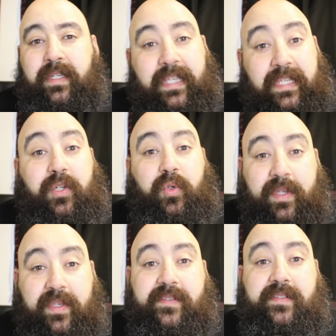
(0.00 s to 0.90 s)
He who
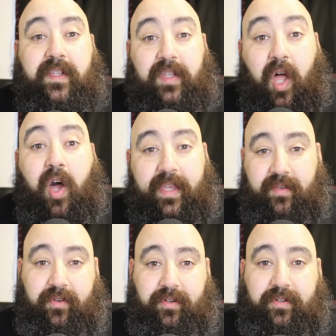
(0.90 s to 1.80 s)
is the
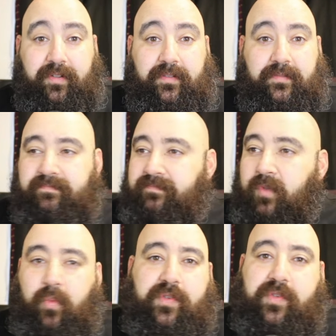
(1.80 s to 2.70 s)
lawgiver
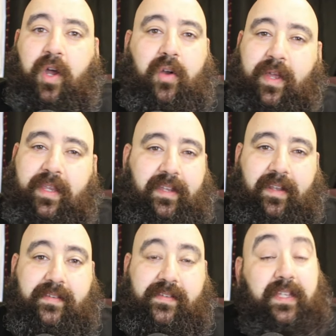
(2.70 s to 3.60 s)
was not
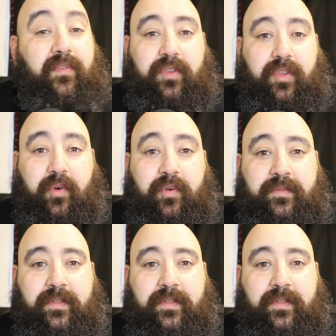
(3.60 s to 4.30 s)
recognized, even though